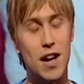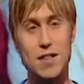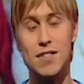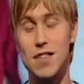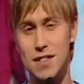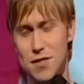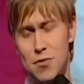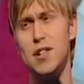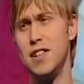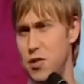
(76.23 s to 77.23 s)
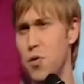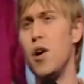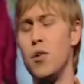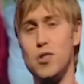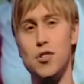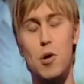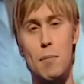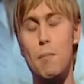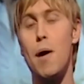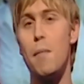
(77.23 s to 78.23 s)
And this is quite an old story,
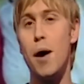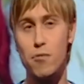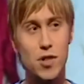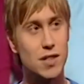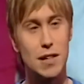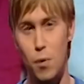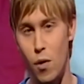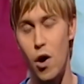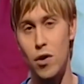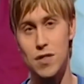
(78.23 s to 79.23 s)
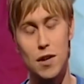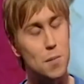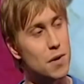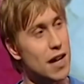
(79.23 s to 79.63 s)
but my mum recently bought a hot tub.